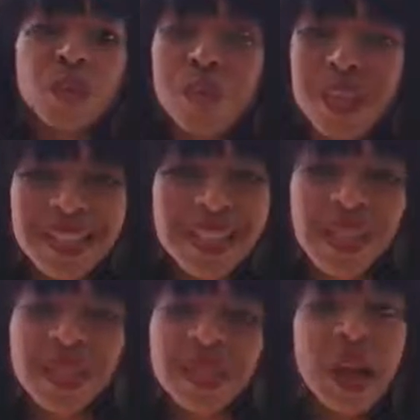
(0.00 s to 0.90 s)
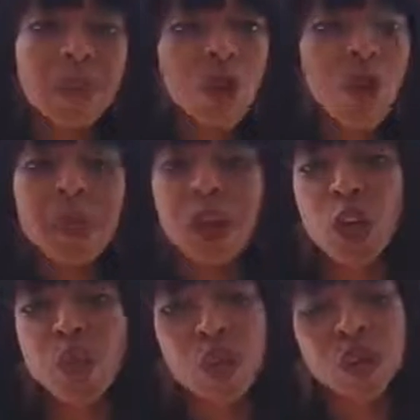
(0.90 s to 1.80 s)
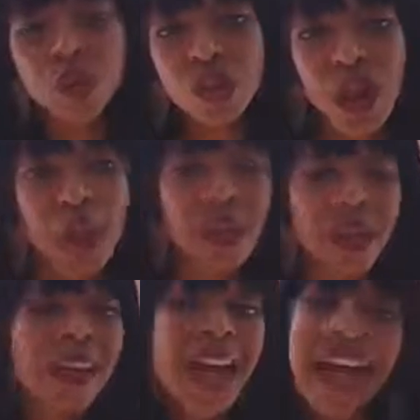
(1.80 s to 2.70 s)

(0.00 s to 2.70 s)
business, and I'm talking about your personal development.